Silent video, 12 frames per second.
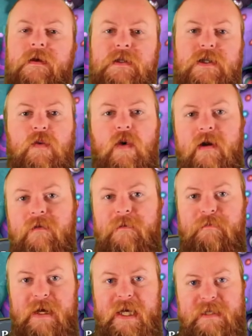So one of
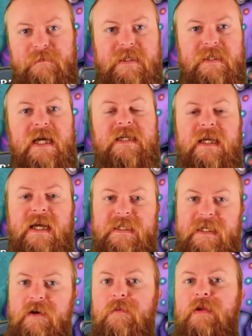the biggest mistakes that I
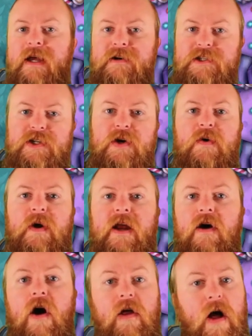see new players do
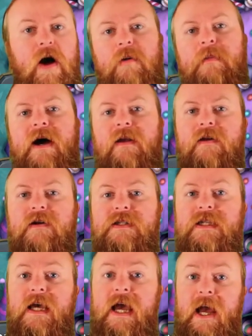in all auto
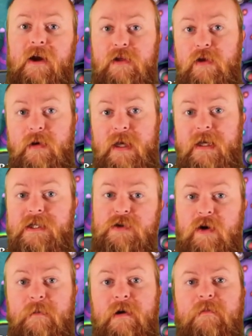battlers, including
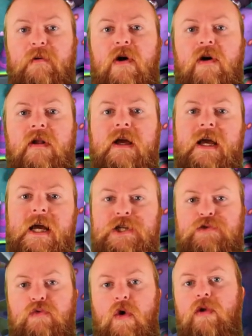Storybook Brawl,
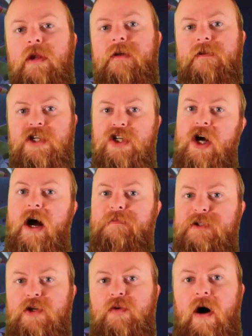is rolling the
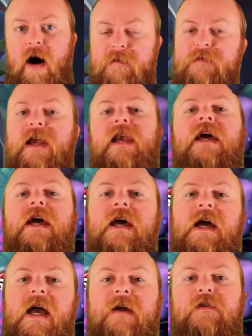shop too often.
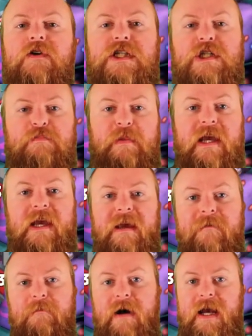If you're
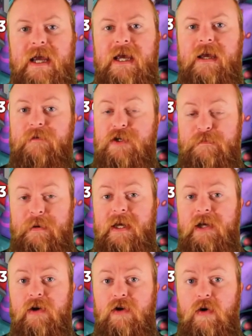spending money, if you're
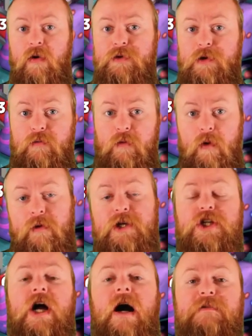spending your gold to roll the
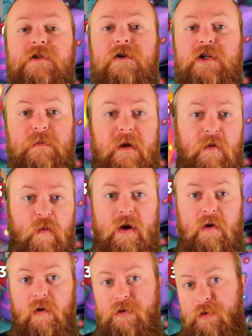shop, so you're spending the
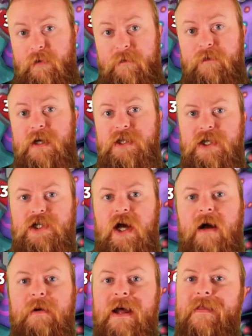1 gold to refresh the
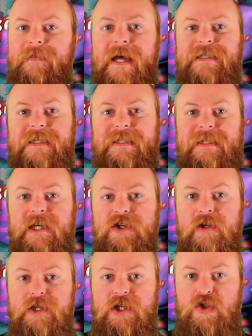shop, that's
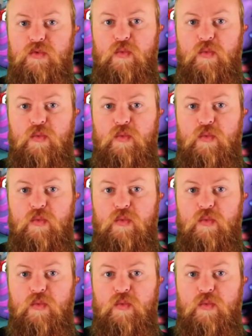essentially just